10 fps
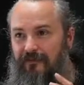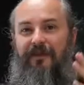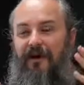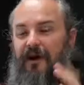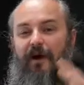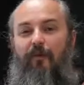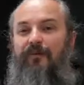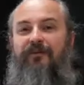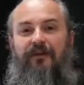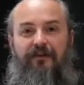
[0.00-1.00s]
I
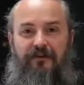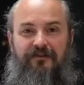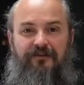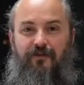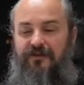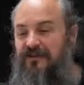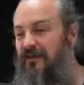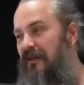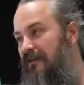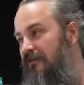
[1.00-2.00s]
won't say anything. Just watch
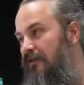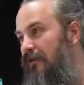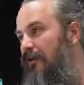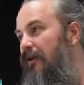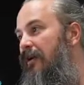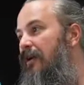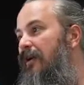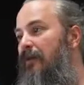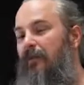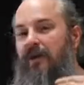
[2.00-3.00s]
the next vlog.
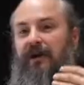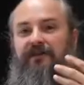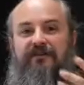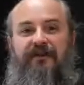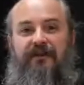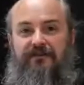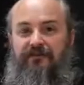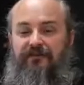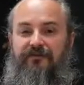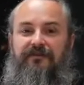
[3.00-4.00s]
But
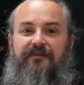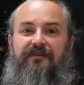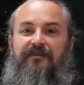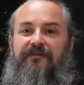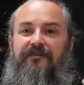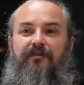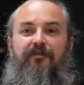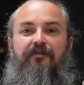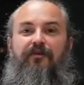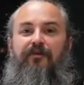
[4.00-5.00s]
educational facilities,
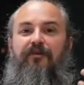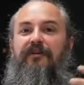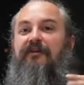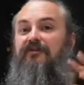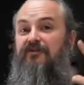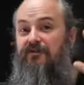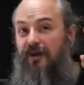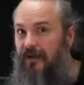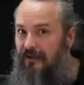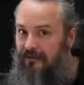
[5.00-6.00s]
you'll need to
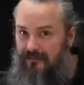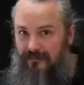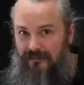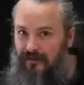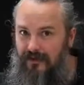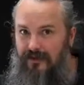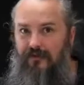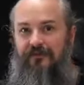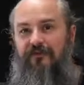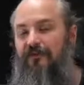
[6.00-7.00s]
train
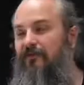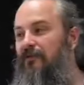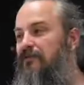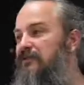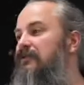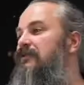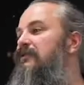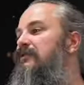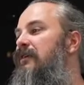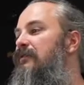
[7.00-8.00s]
things in the future
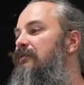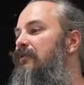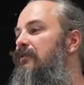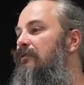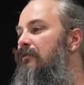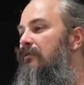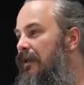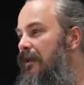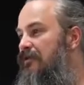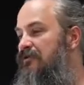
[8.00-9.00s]
inside of Earth 2.
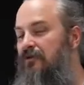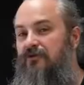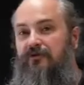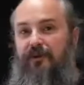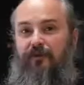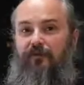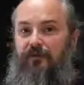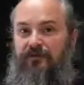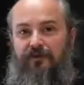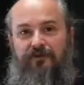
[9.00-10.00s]
And social hubs. Well,
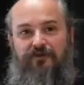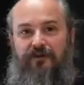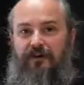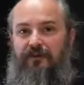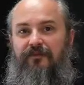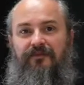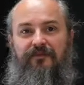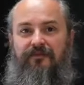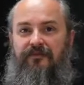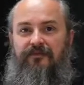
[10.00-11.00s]
social hubs,